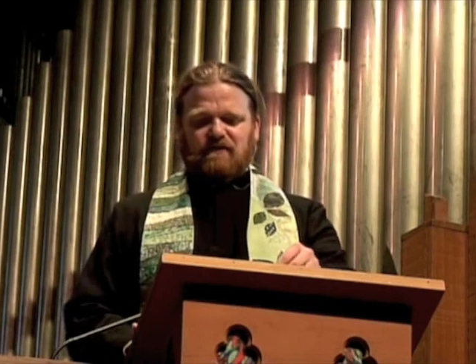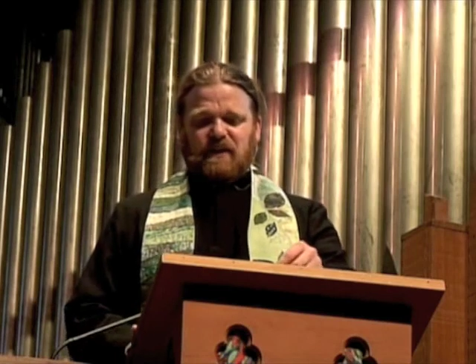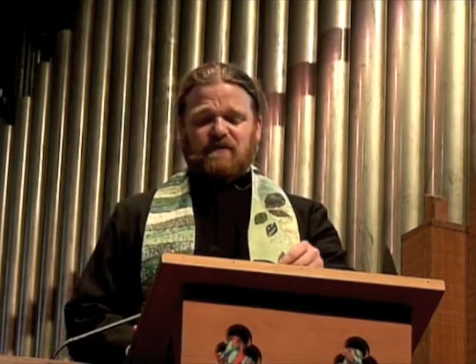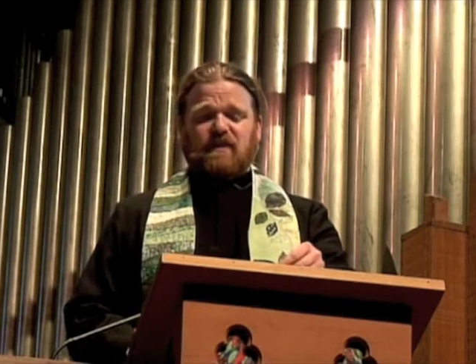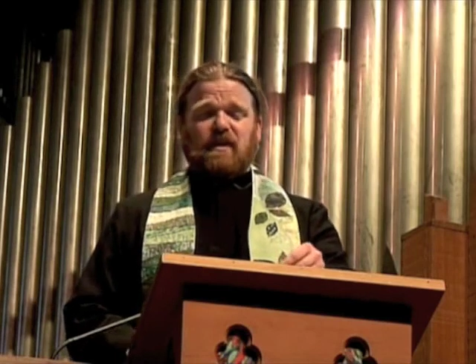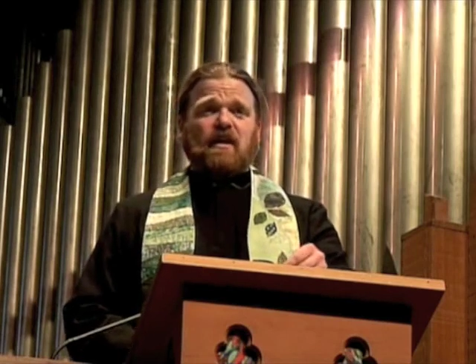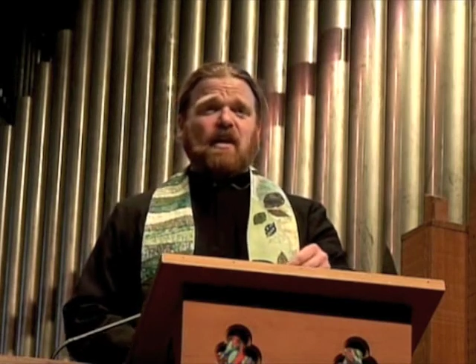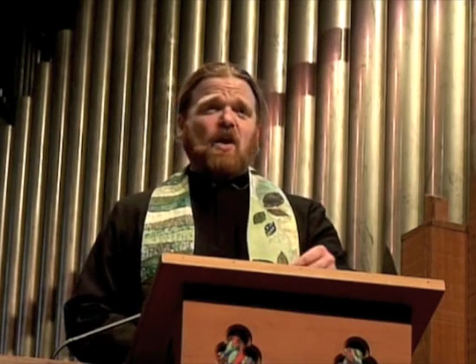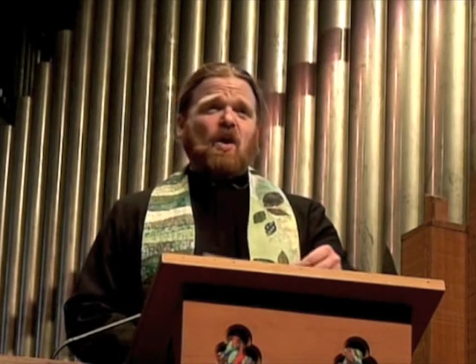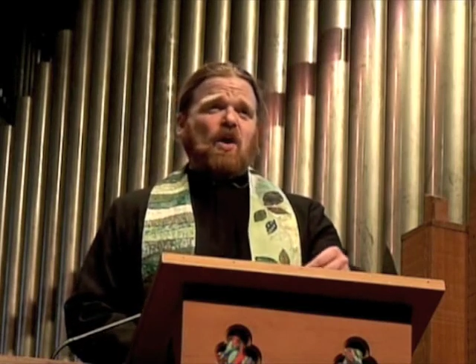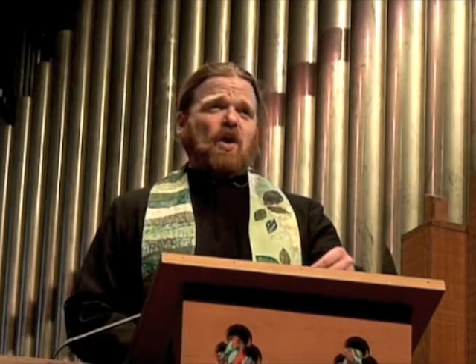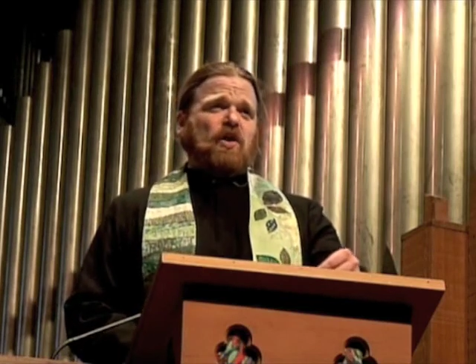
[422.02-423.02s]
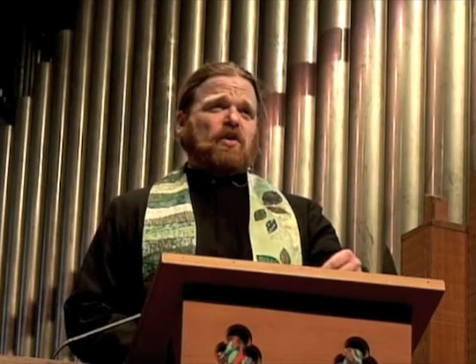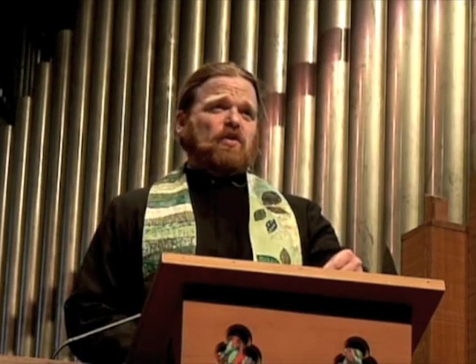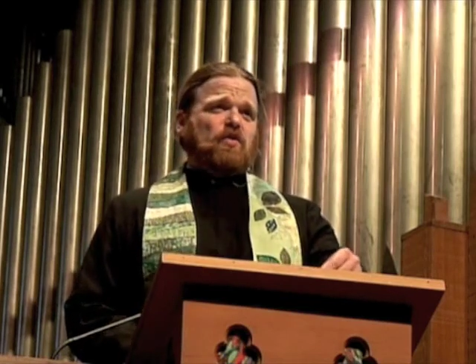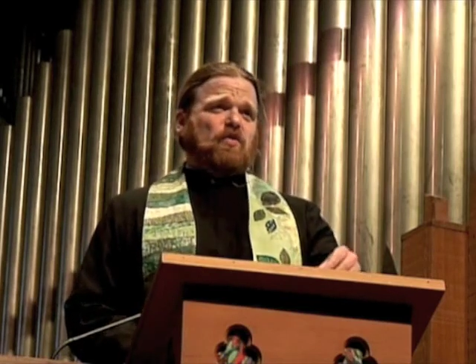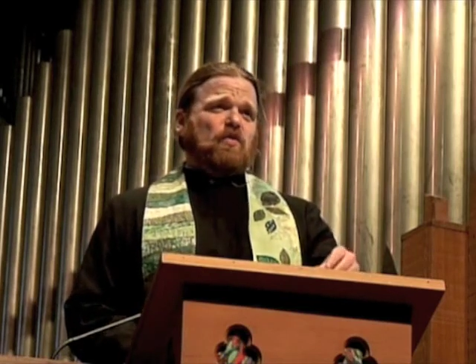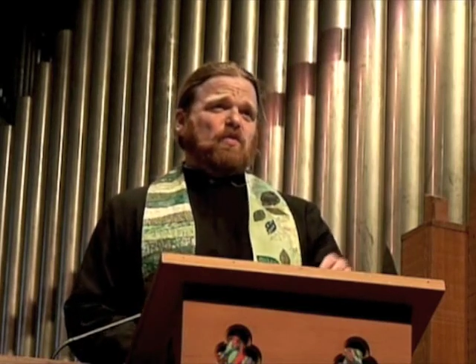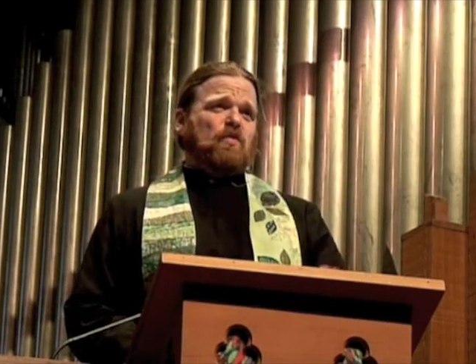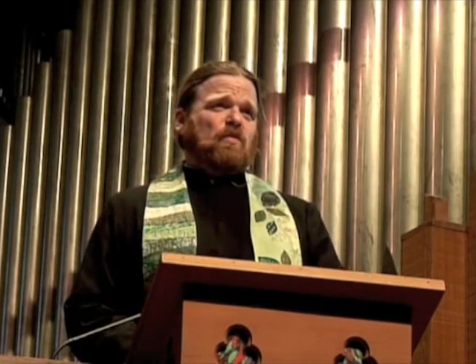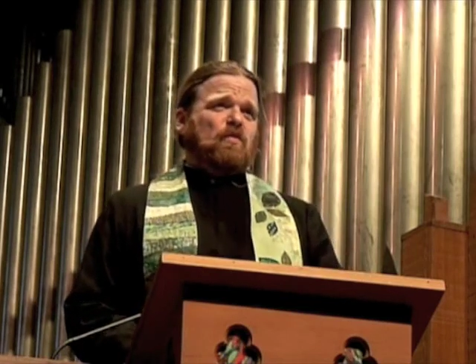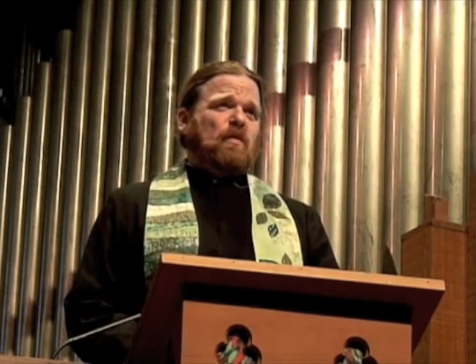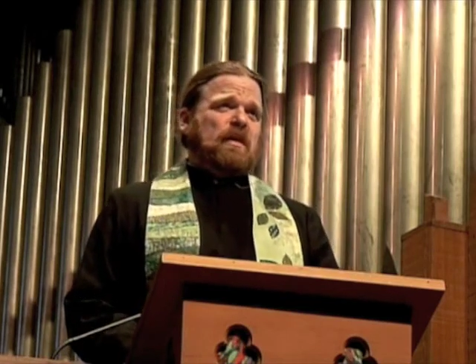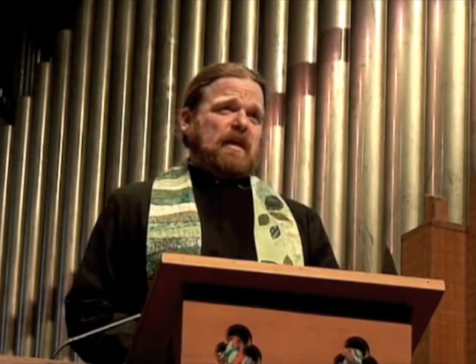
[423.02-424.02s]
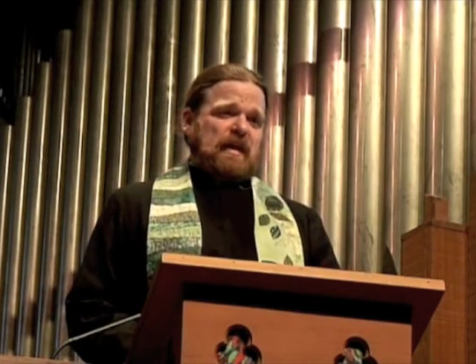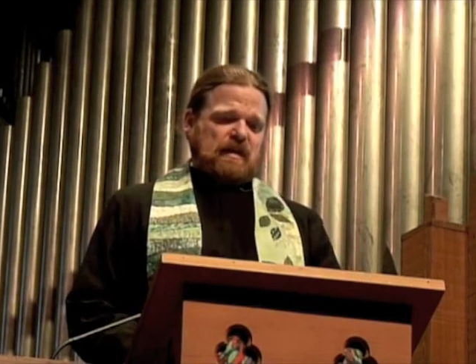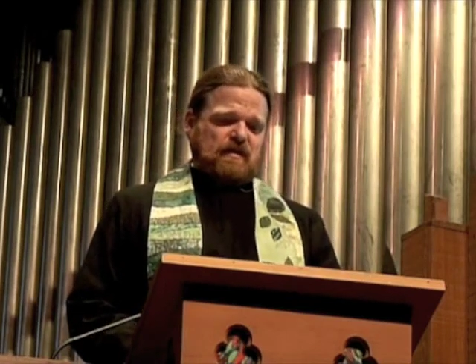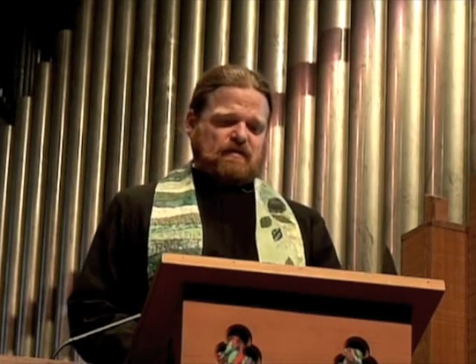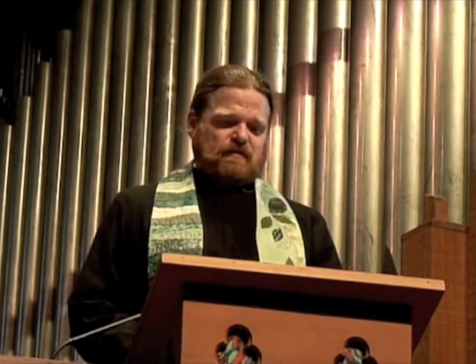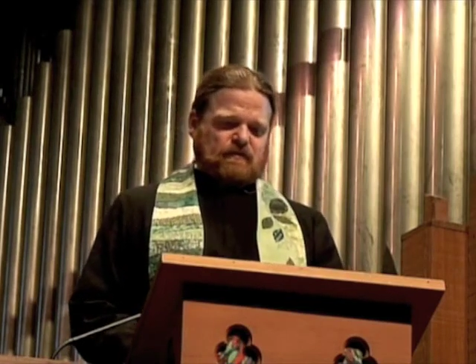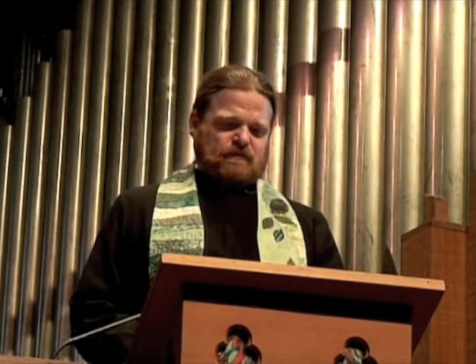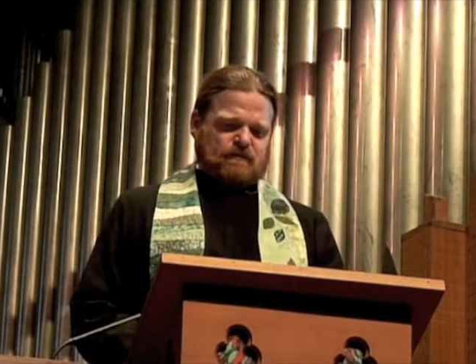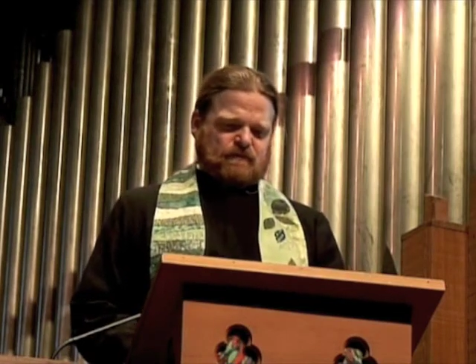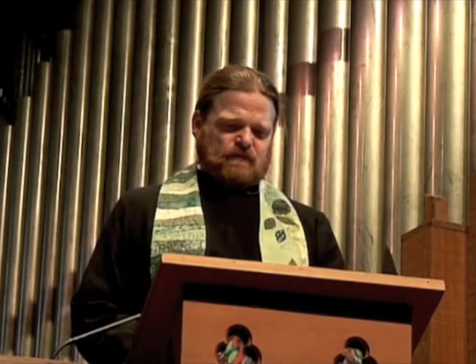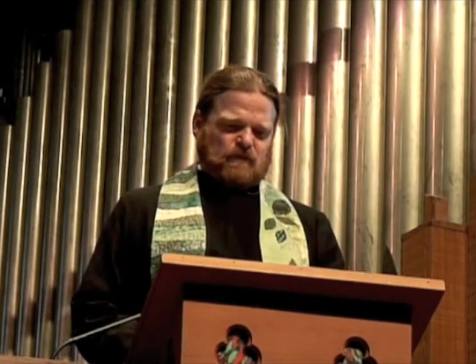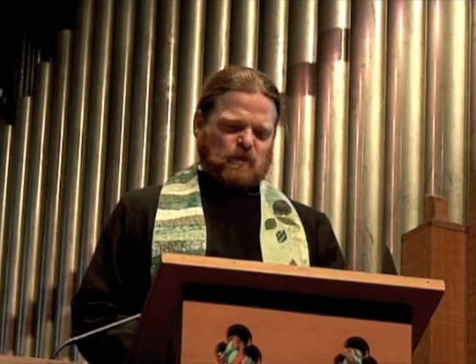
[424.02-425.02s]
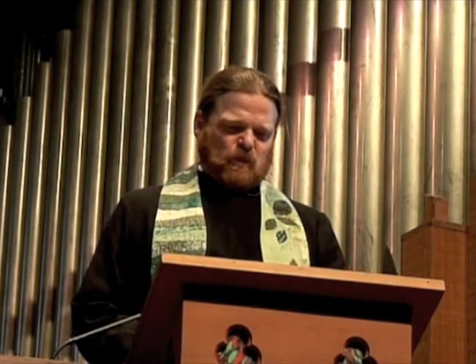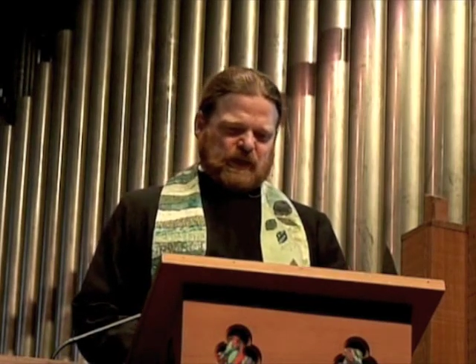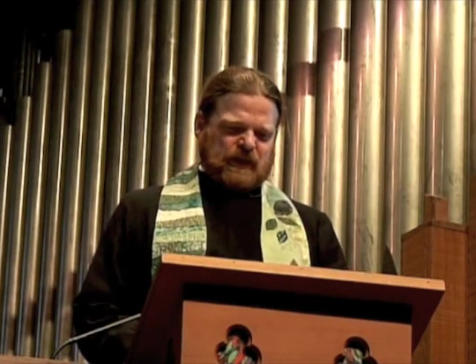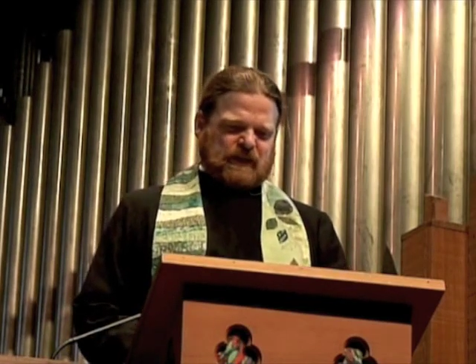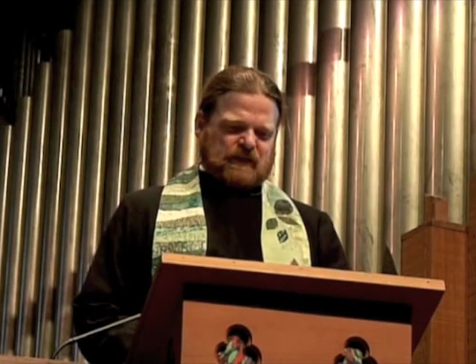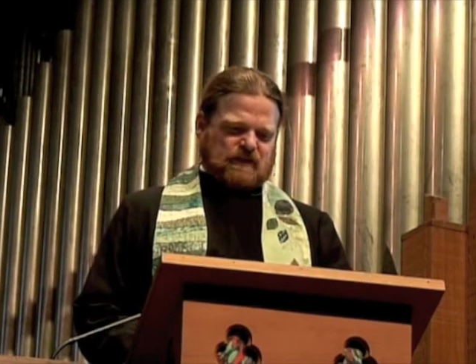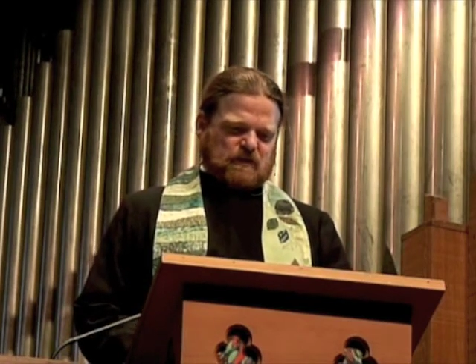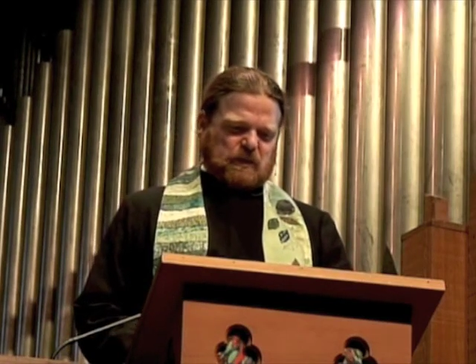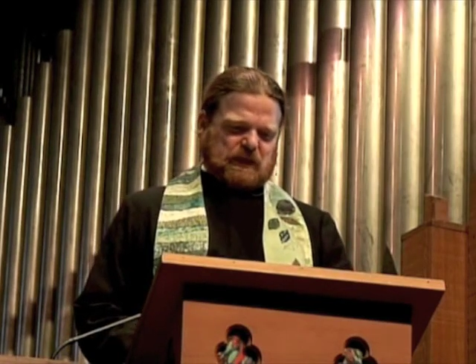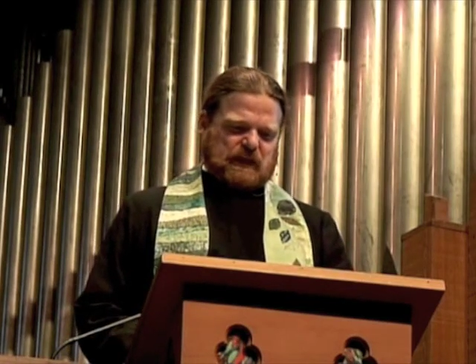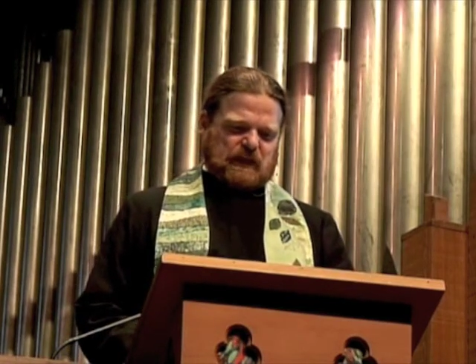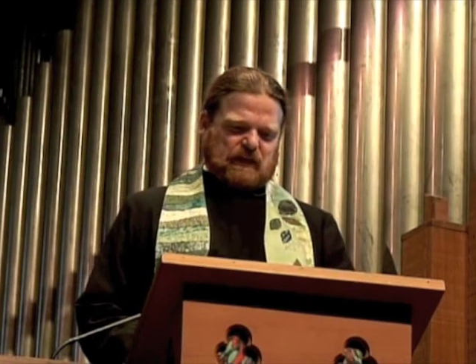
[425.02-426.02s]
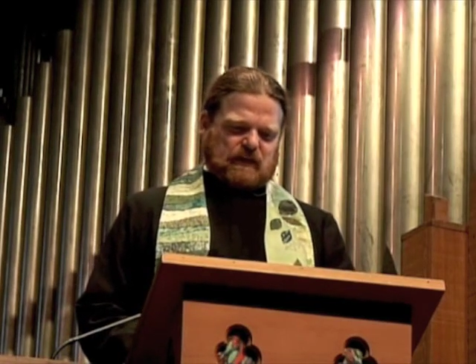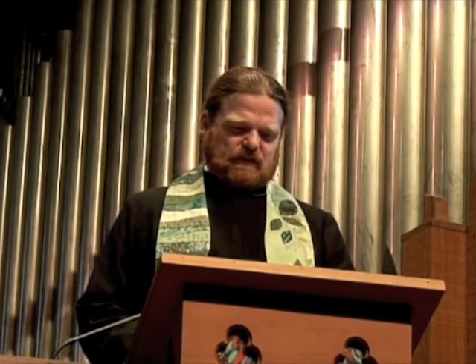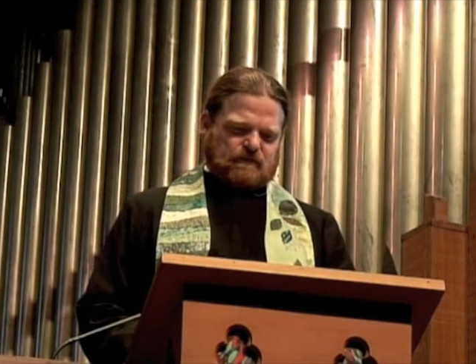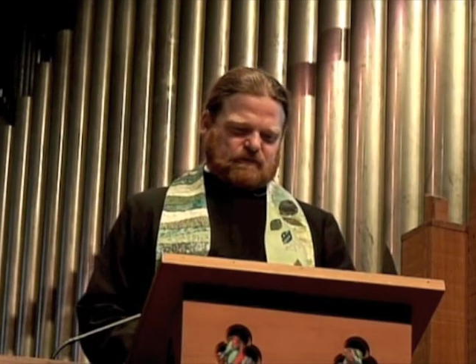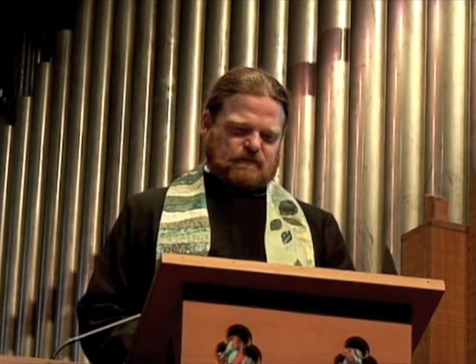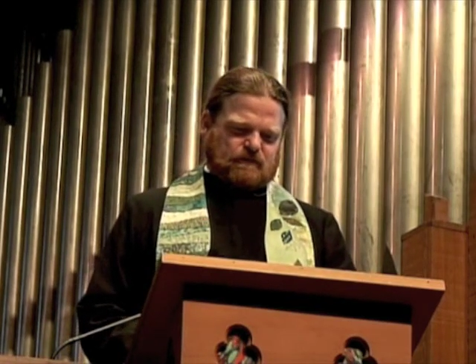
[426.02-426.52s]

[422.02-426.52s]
of living, a new way, waiting to begin.